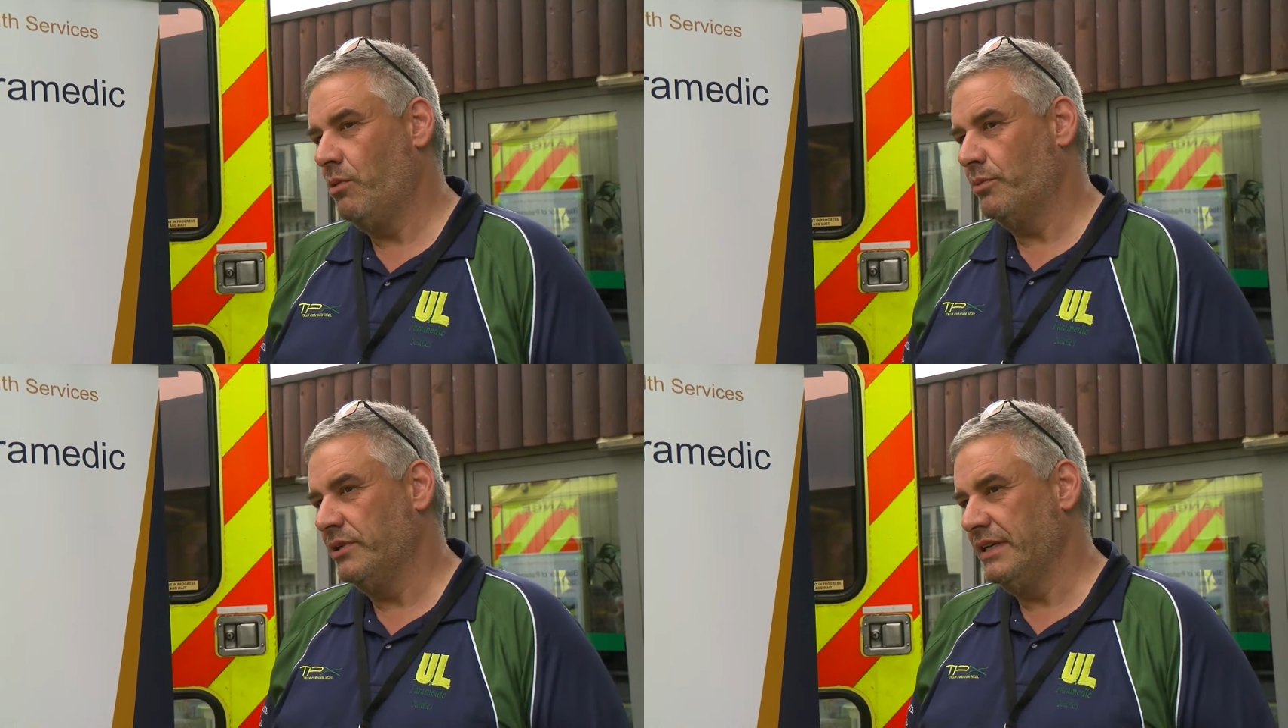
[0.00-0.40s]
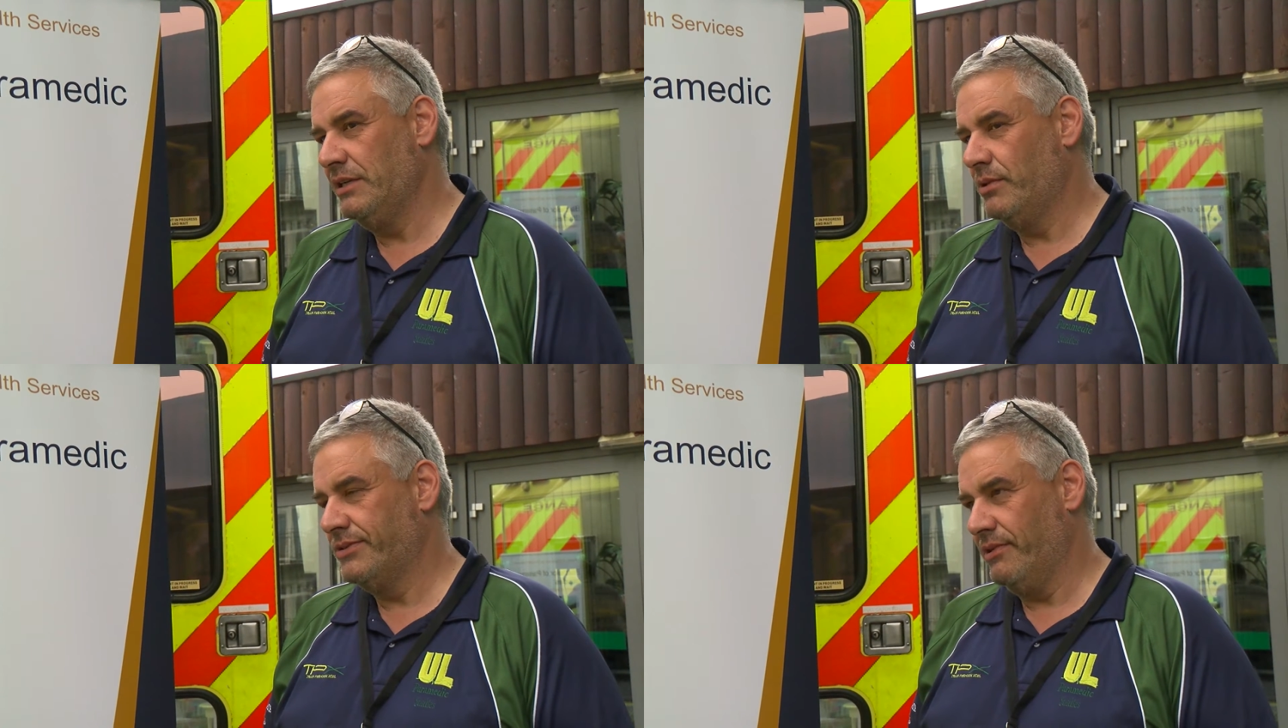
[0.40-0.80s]
what we
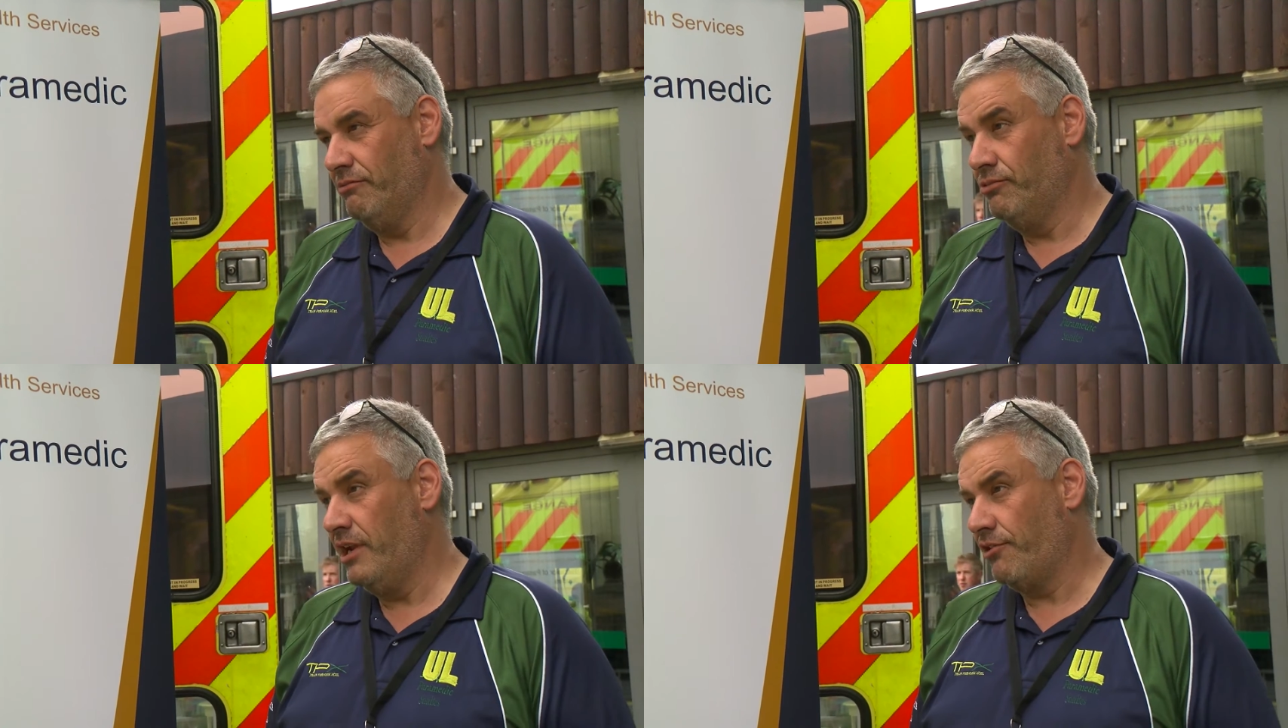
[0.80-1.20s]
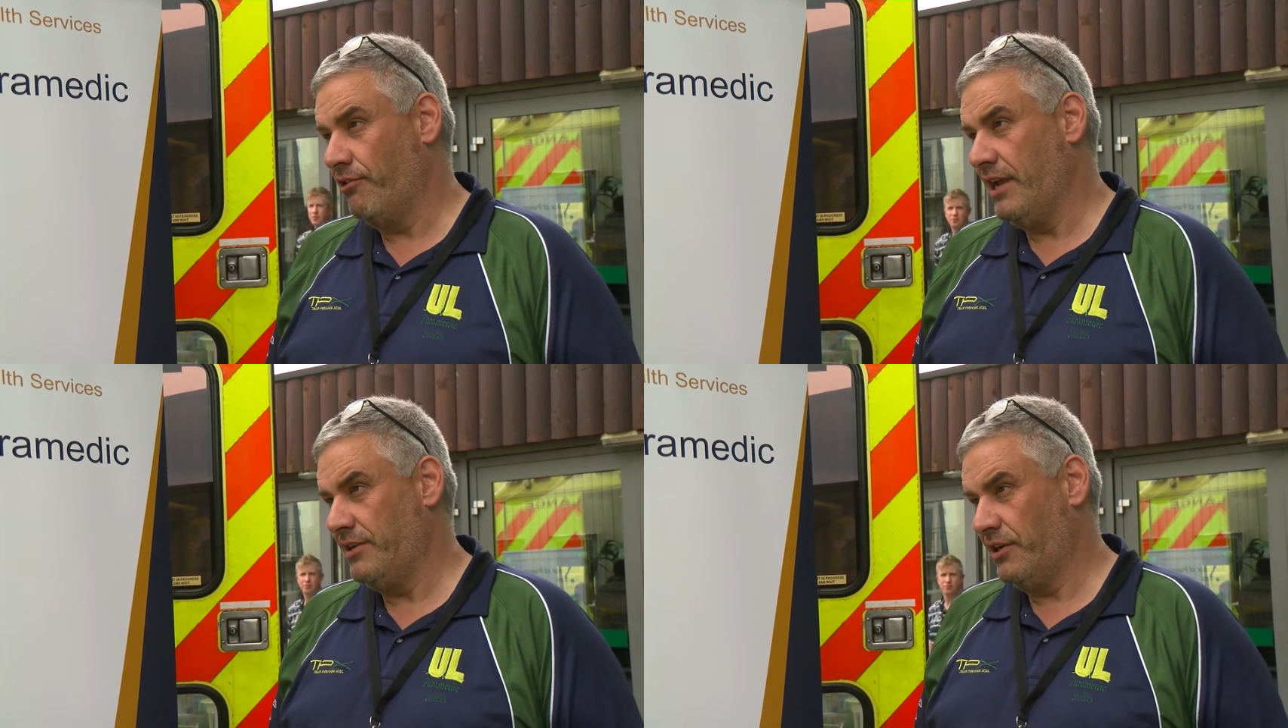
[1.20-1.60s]
did was we
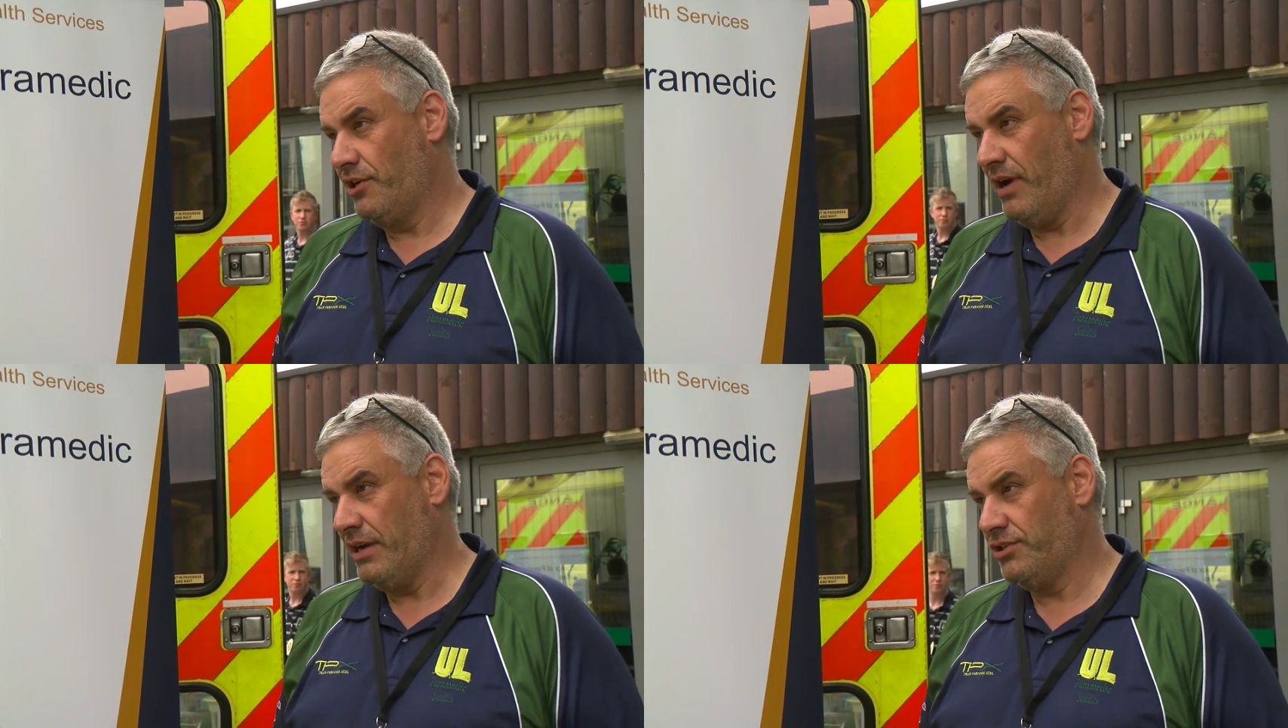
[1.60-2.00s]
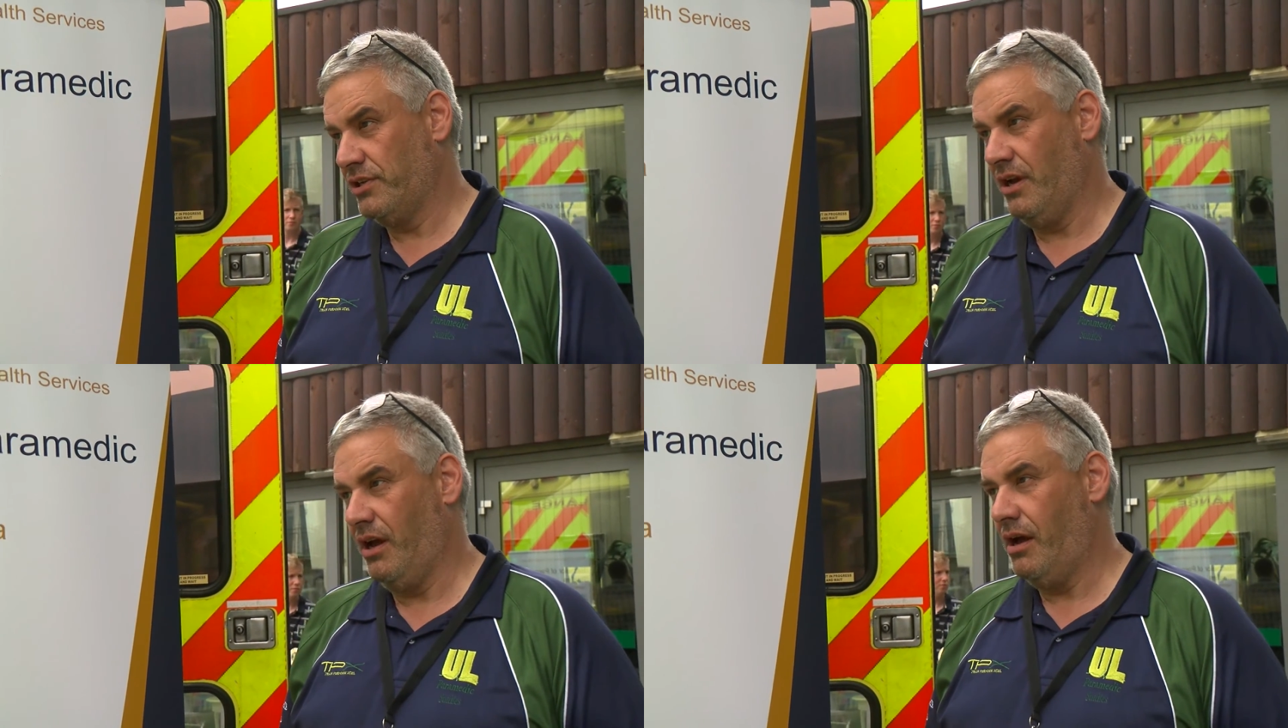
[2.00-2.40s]
recreated a
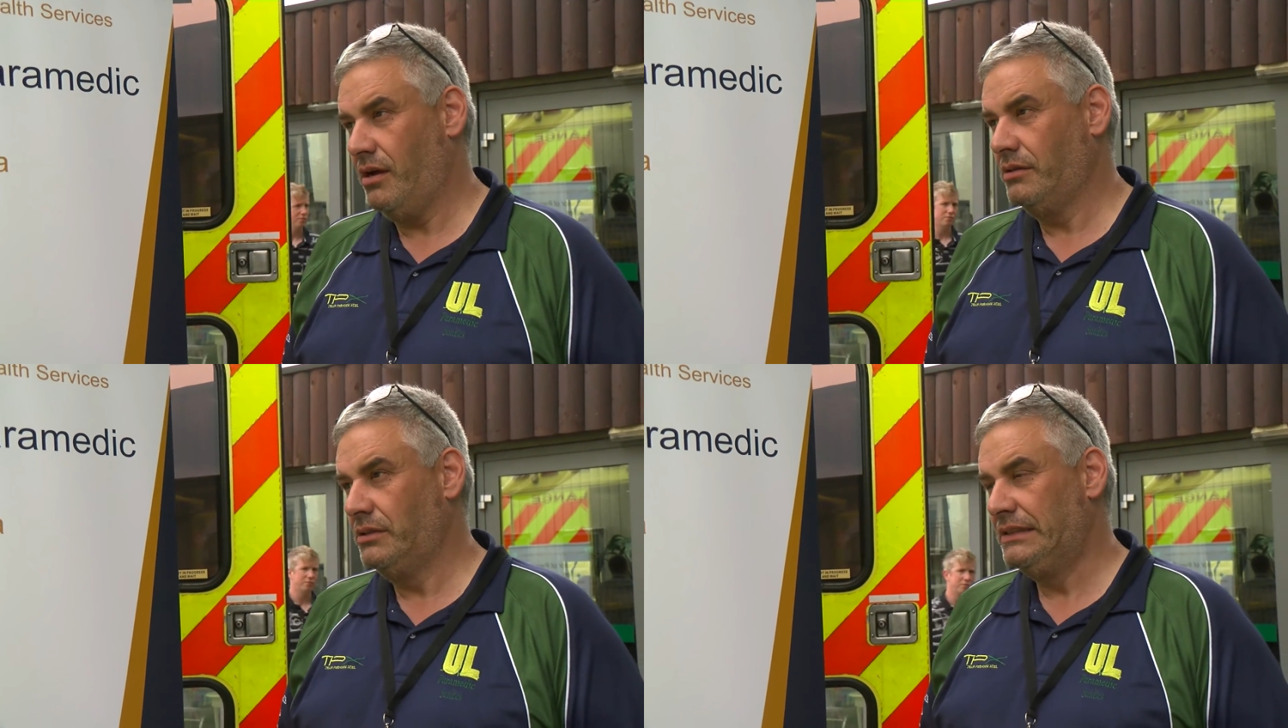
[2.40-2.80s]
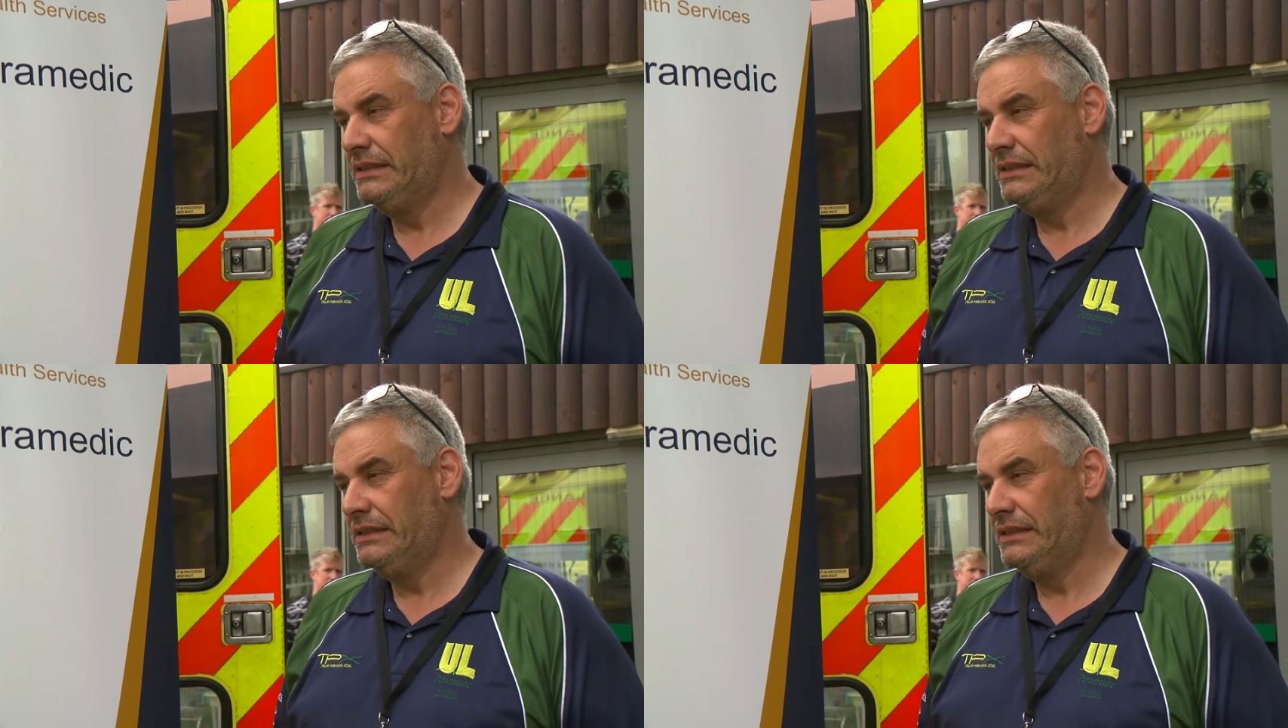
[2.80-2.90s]
crashed car,